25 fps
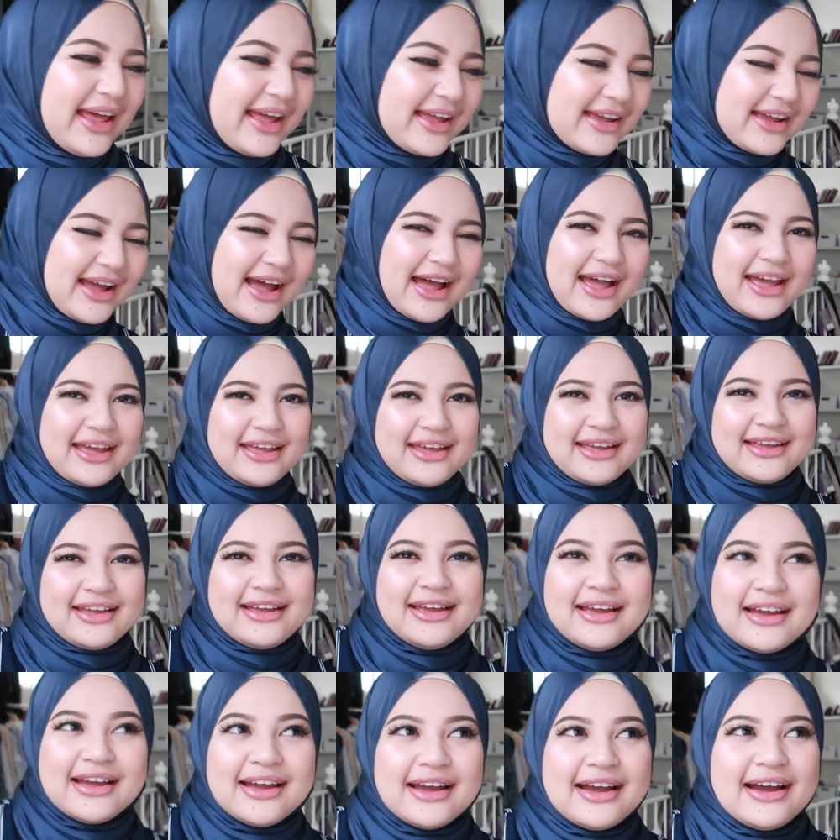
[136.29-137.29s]
Like, I
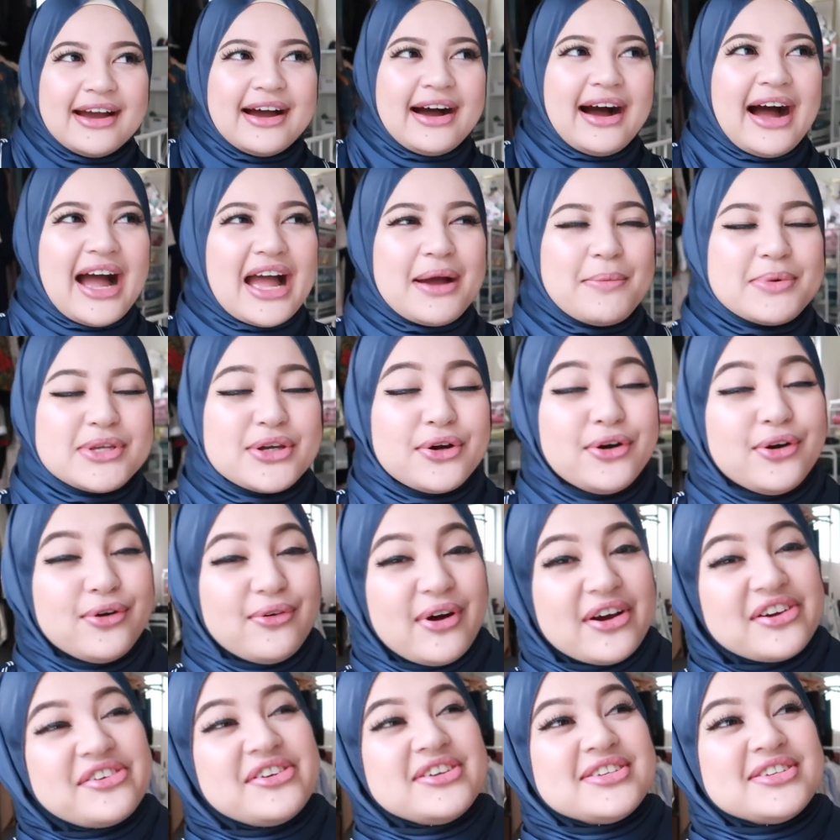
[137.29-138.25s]
macam, oh, well,